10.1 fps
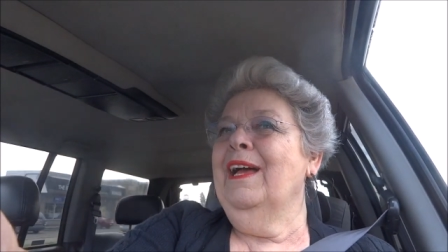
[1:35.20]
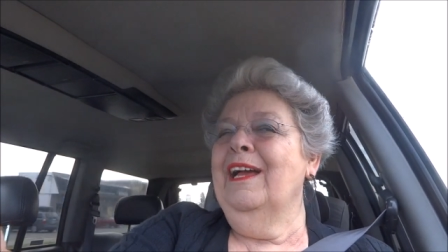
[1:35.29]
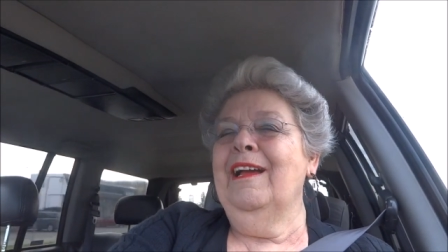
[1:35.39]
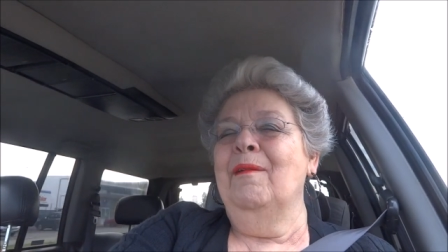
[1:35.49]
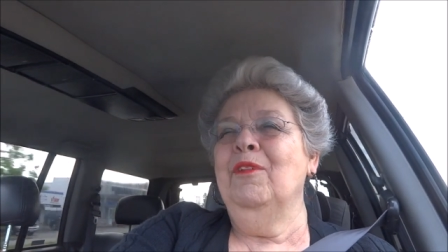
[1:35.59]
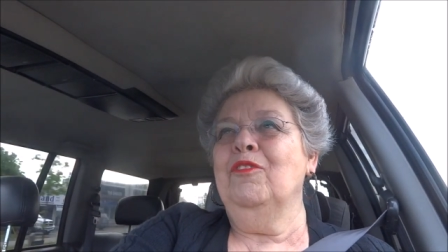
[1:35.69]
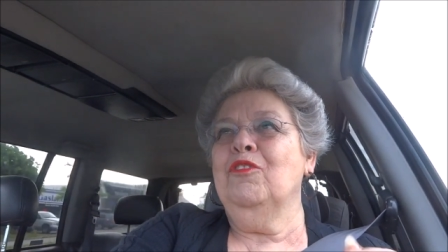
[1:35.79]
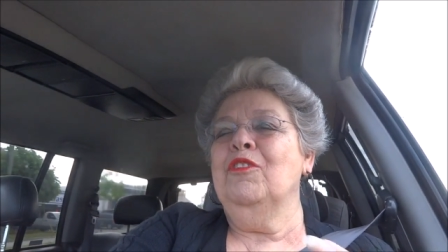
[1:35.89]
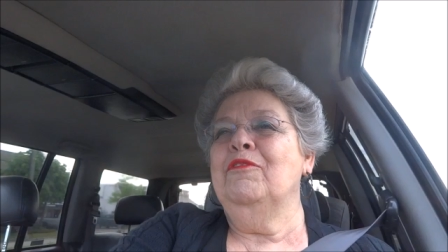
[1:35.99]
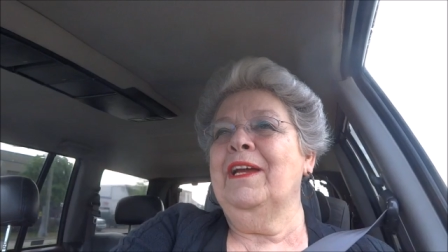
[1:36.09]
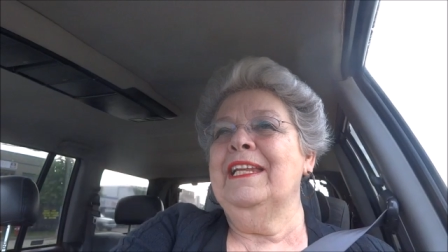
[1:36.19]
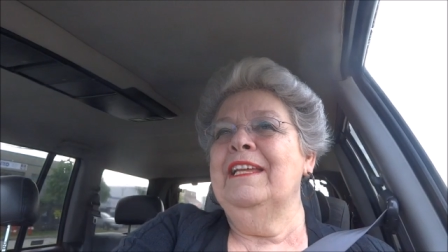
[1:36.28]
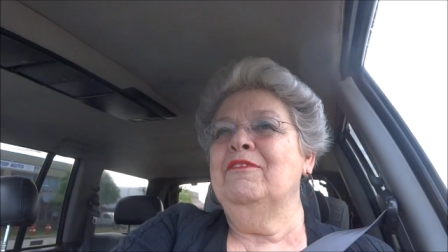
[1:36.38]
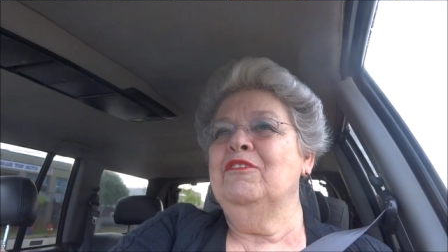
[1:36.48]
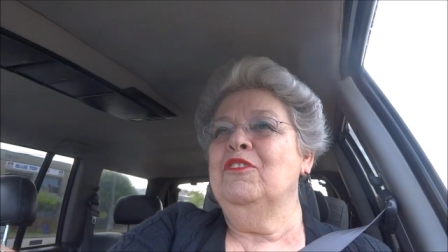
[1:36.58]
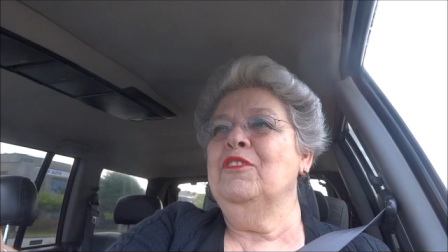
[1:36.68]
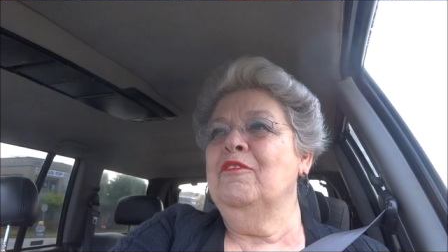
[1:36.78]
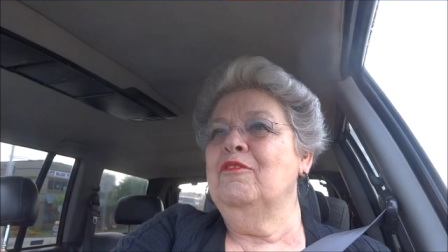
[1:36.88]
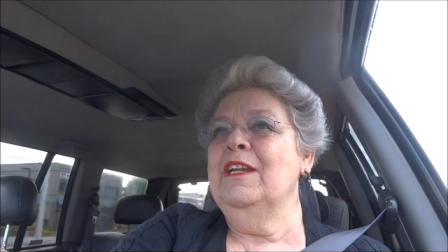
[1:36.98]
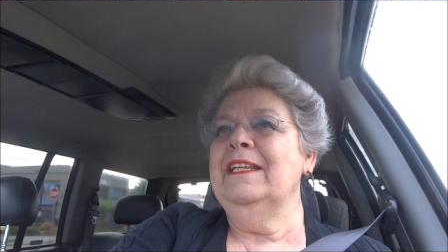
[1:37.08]
I, am i am not sure if I can even do the
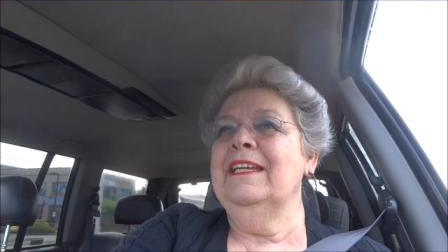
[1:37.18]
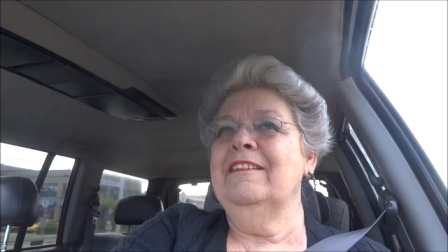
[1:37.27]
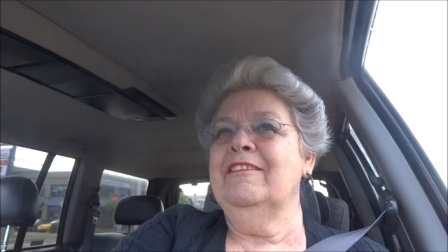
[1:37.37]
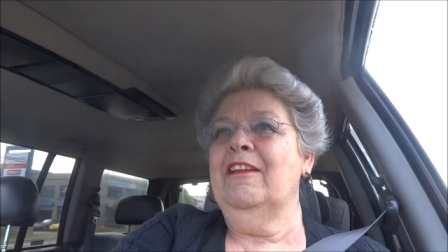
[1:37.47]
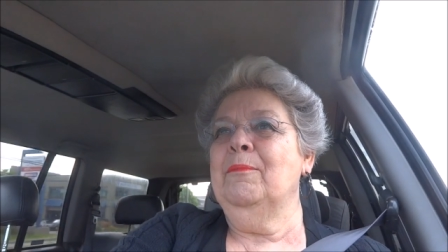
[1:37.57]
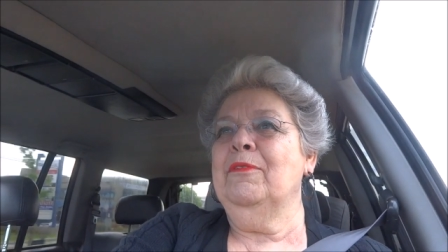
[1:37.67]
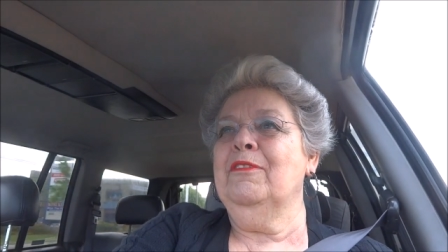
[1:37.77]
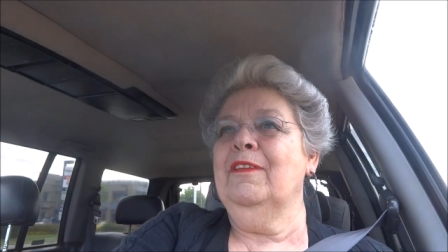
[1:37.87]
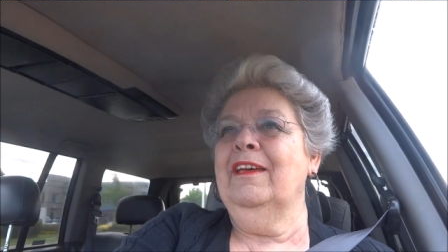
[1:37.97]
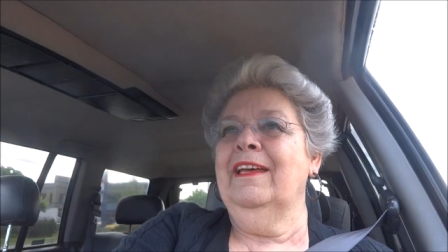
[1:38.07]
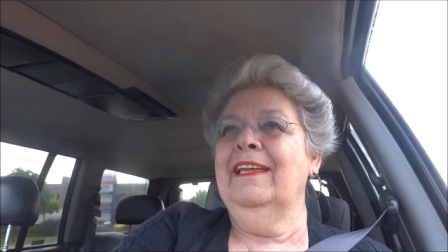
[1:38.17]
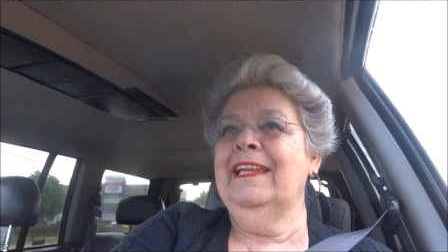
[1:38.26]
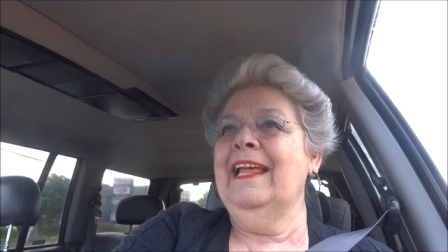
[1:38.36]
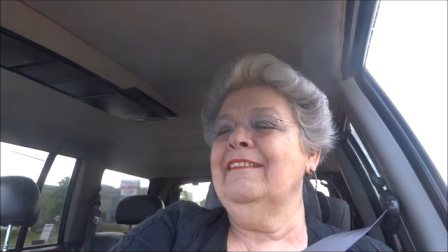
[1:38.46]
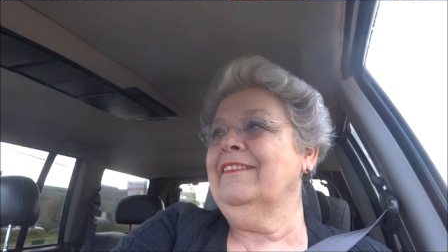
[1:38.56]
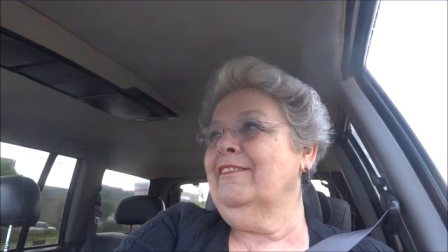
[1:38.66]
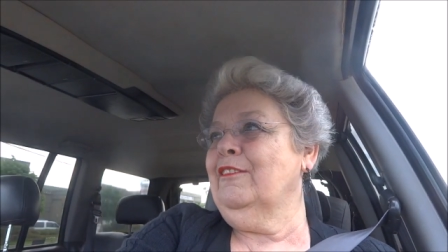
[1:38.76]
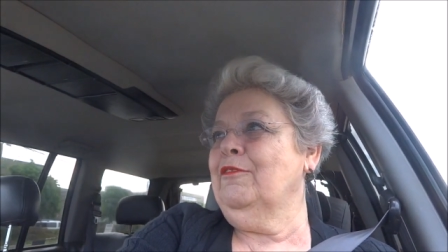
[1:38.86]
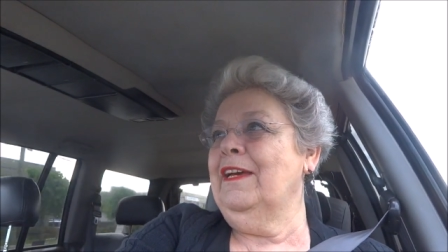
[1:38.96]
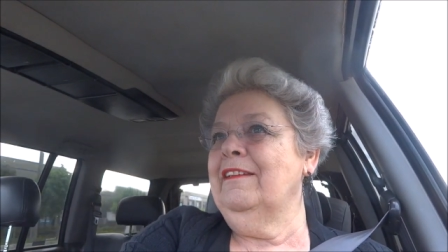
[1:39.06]
really in-depth uh, analysis
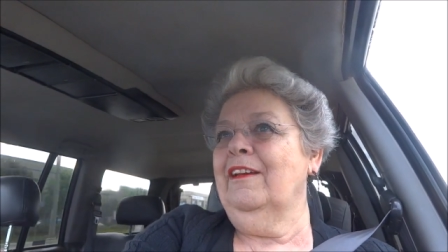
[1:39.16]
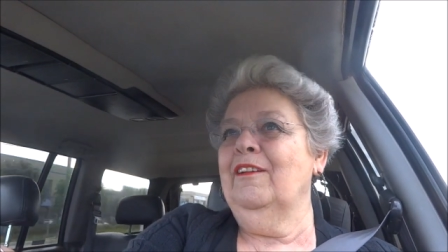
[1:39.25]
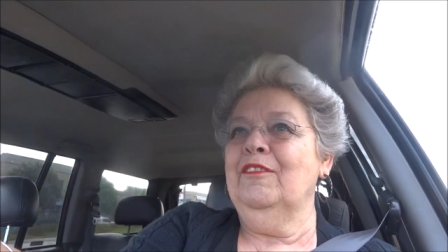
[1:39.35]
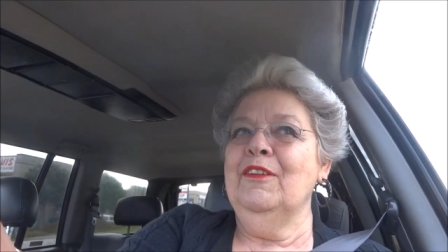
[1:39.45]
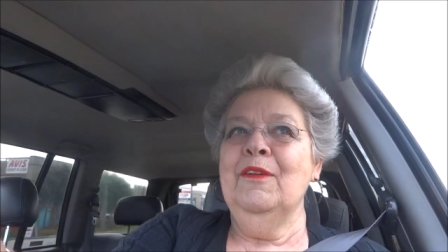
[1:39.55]
to find out,